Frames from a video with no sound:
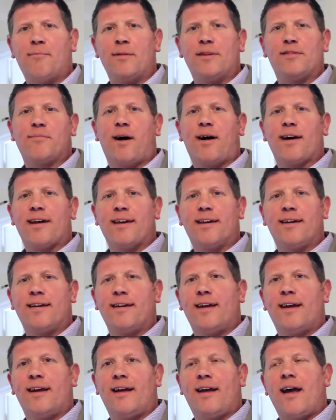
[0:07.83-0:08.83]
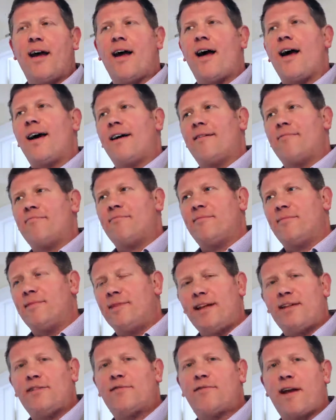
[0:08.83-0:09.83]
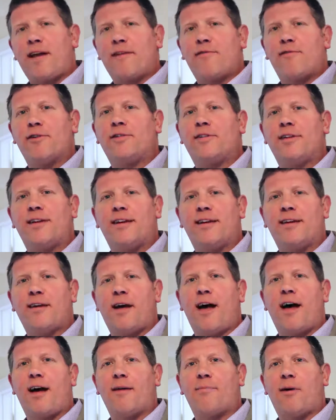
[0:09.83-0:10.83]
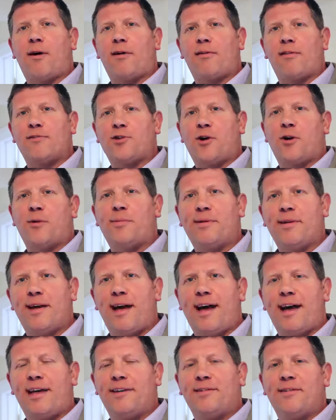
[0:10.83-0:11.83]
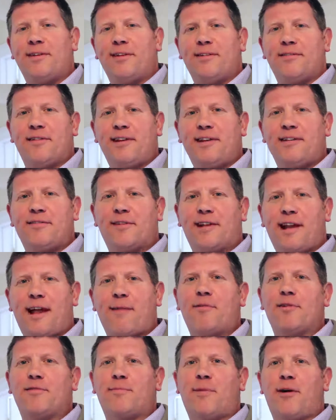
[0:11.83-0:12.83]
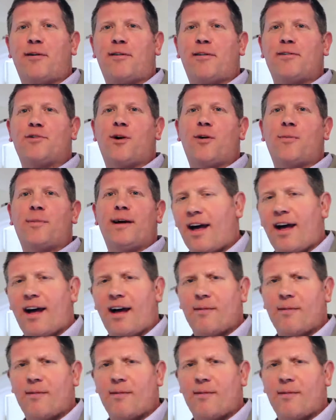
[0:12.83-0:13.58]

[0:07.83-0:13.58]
It's my least favourite part of the job, and it's the least glamorous part of the job.